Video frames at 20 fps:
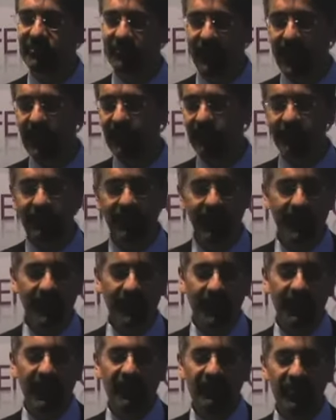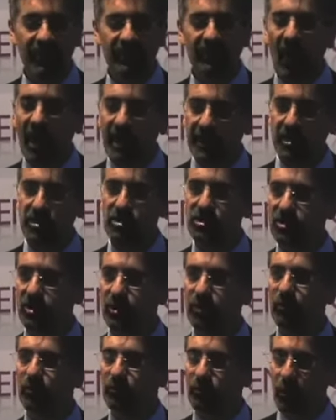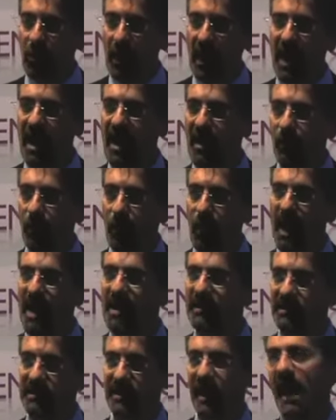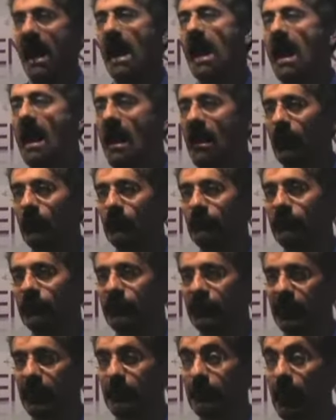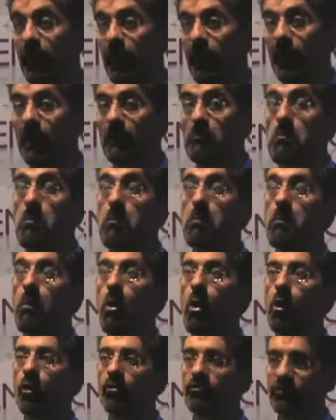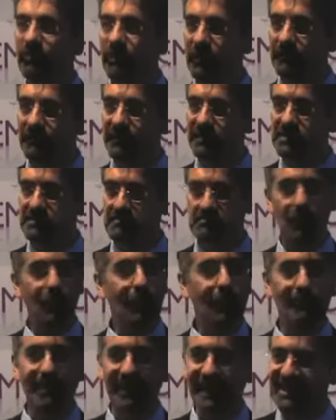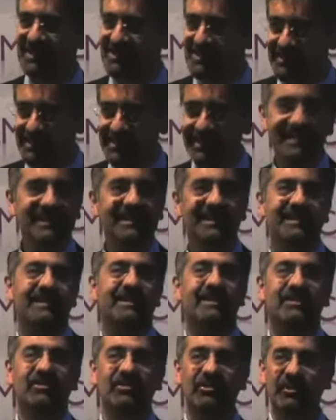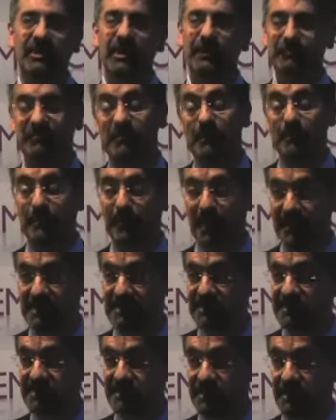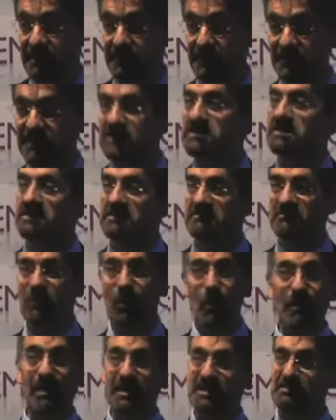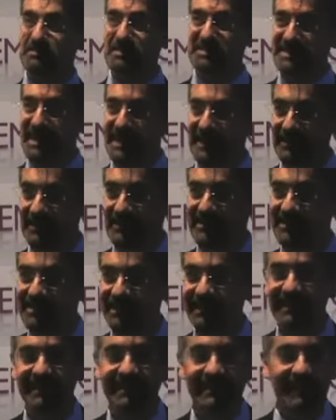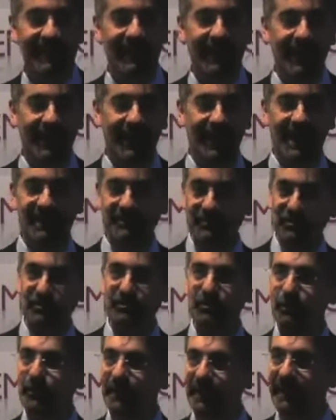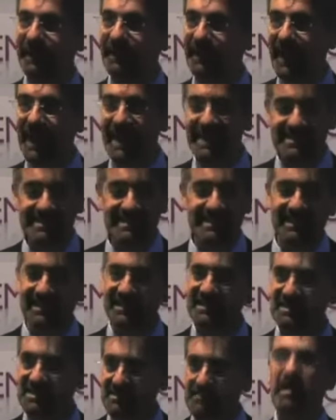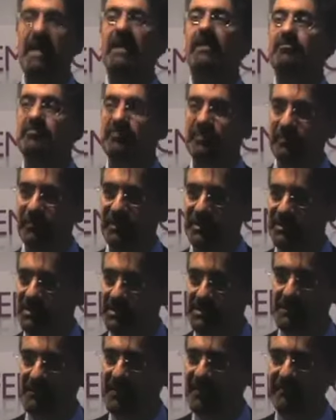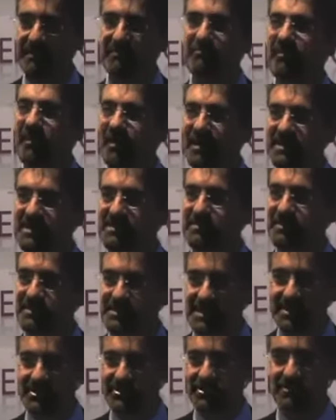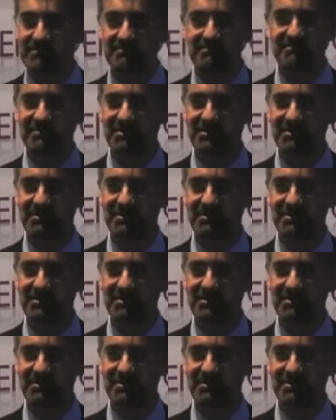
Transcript: says I can choose where, when and how to deliver more service, more bits, to deliver a better service, more bits per second, and to do it in less spectrum, which is a very prized possession.